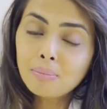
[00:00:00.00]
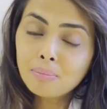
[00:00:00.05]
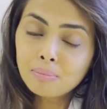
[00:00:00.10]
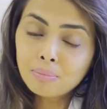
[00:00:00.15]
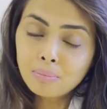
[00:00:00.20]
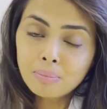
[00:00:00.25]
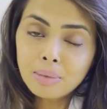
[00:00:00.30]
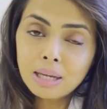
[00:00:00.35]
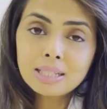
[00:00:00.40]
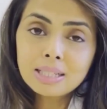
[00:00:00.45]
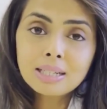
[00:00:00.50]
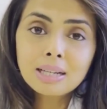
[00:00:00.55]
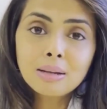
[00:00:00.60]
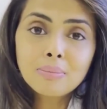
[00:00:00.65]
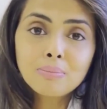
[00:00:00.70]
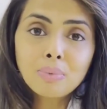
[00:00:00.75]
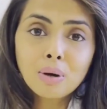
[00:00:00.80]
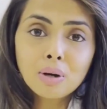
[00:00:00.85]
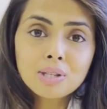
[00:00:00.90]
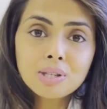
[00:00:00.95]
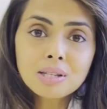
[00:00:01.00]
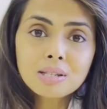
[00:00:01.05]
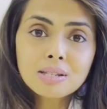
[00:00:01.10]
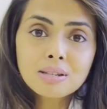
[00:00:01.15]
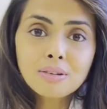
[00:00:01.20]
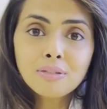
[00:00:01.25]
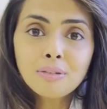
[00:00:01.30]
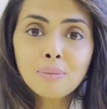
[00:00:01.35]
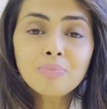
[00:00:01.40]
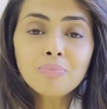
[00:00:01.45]
mentally
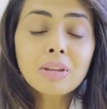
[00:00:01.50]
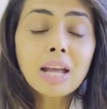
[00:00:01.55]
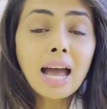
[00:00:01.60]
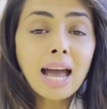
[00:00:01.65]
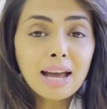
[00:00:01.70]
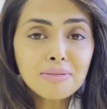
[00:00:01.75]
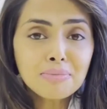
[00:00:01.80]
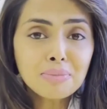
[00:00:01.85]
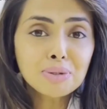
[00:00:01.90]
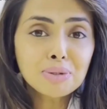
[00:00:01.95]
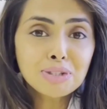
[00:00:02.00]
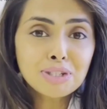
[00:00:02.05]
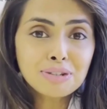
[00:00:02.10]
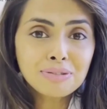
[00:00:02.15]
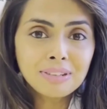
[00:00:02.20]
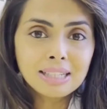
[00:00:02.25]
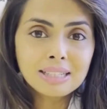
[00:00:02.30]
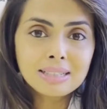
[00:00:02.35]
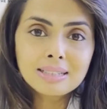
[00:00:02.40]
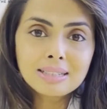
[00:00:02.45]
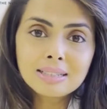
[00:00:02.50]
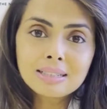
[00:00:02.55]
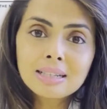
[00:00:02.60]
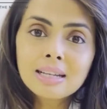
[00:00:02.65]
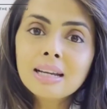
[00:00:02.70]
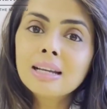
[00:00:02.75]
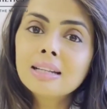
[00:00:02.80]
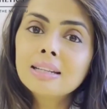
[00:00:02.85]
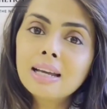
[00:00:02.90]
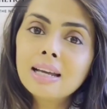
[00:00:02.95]
positive and motivated,
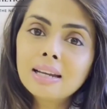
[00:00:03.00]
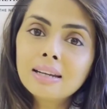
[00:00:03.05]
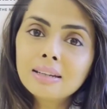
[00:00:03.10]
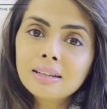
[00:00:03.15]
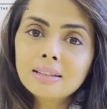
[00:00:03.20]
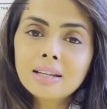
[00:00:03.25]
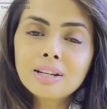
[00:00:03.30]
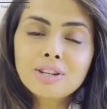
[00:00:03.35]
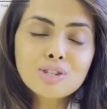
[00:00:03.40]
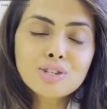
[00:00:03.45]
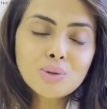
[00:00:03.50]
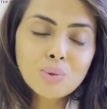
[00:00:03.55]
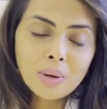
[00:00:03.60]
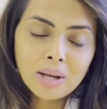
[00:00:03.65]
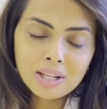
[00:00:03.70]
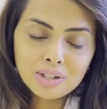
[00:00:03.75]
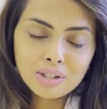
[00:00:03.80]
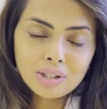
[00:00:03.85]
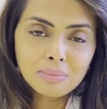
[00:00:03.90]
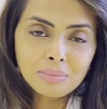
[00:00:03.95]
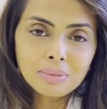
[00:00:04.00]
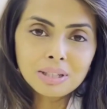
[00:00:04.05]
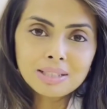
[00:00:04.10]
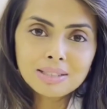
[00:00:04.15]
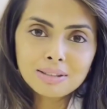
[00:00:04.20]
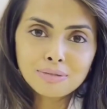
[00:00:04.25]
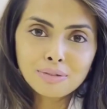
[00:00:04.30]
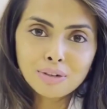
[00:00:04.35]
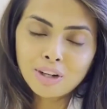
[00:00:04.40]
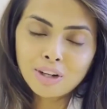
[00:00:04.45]
then there is no age limit
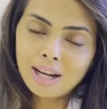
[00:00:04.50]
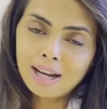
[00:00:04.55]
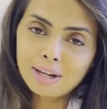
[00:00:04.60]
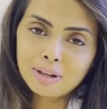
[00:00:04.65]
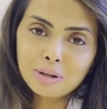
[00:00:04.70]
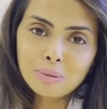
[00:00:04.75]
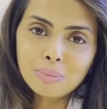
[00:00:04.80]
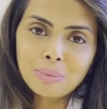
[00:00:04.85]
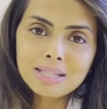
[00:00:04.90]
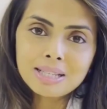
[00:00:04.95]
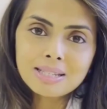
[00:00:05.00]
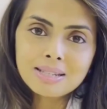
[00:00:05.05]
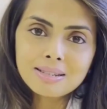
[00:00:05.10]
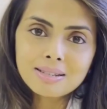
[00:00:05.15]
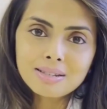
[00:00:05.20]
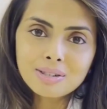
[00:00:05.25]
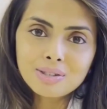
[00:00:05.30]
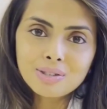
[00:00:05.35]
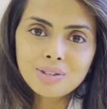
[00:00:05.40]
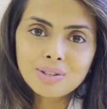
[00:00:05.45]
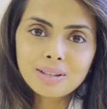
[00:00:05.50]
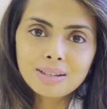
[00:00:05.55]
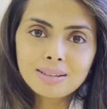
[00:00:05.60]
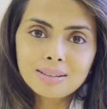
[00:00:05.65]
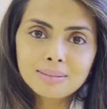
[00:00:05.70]
for a gynecomastia surgery.